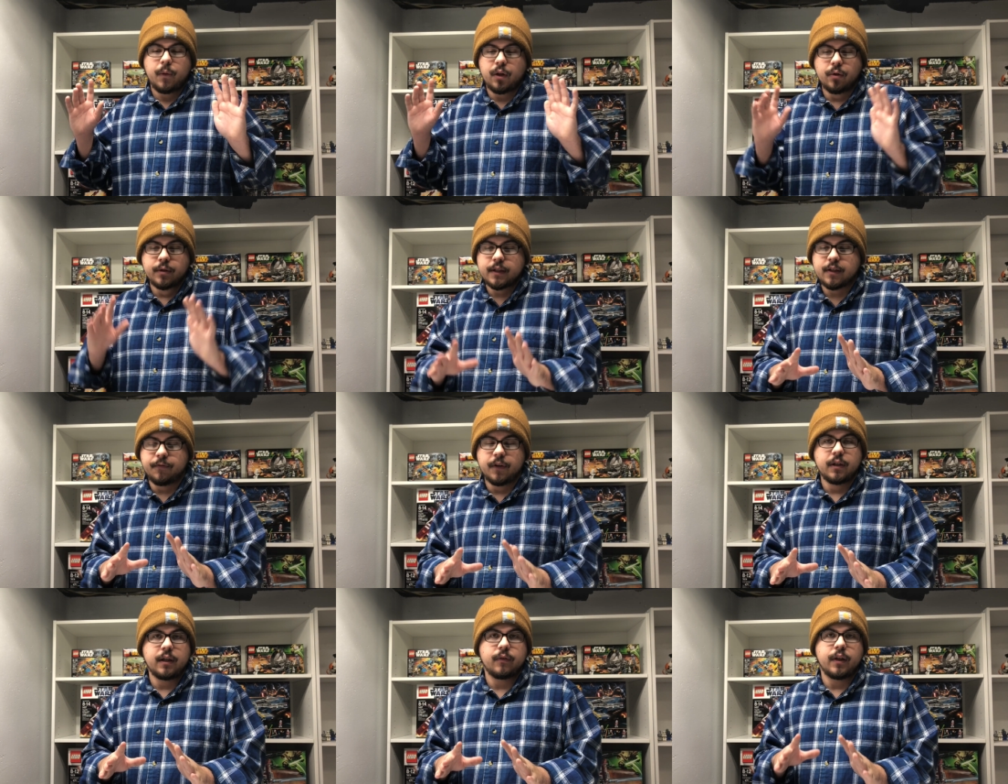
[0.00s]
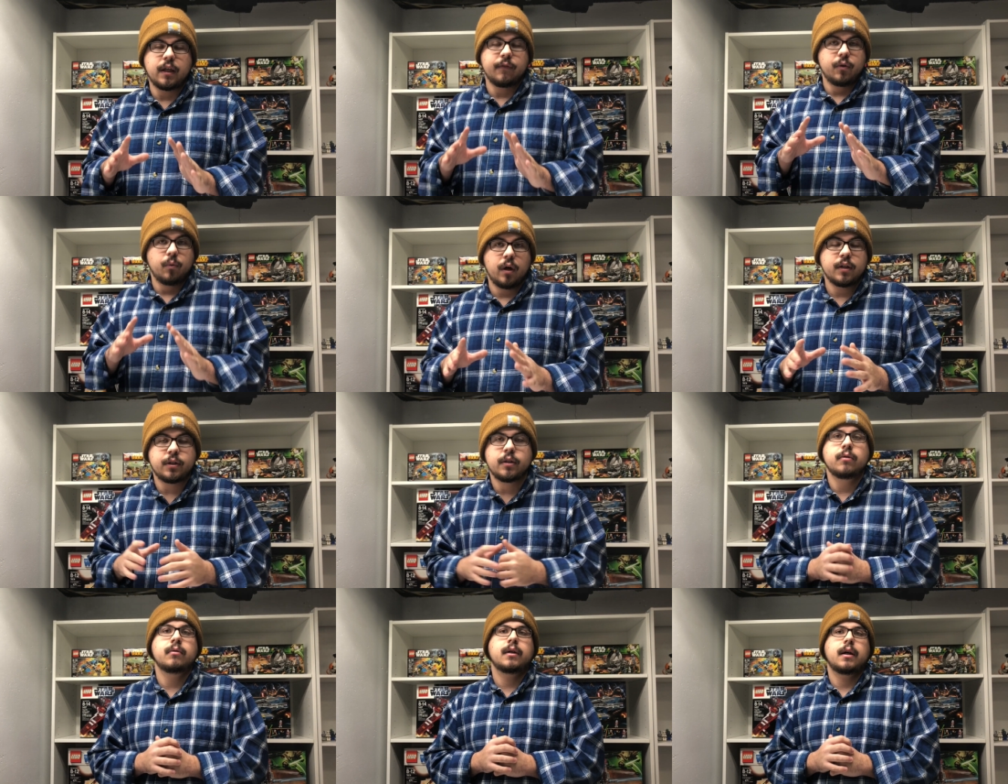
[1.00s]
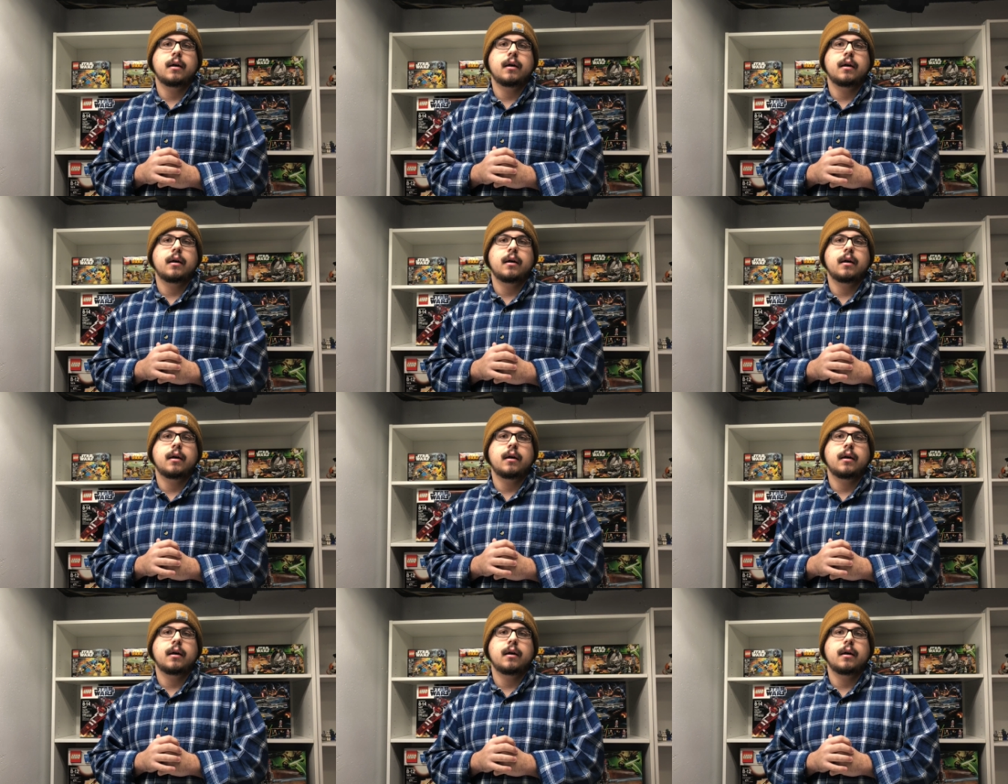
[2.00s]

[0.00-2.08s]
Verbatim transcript: use this affiliate link if you want to.